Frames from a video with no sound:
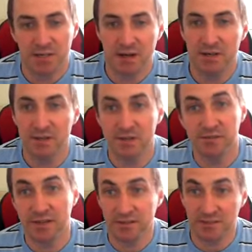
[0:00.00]
now in
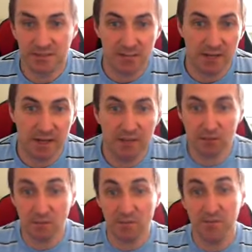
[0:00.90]
2017
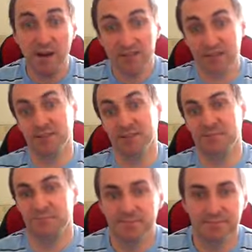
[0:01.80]
I got 1,000.
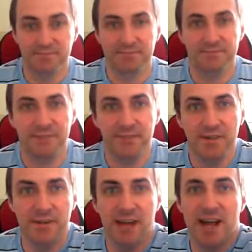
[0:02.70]

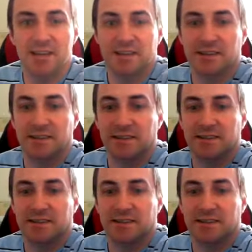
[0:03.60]
Excellent.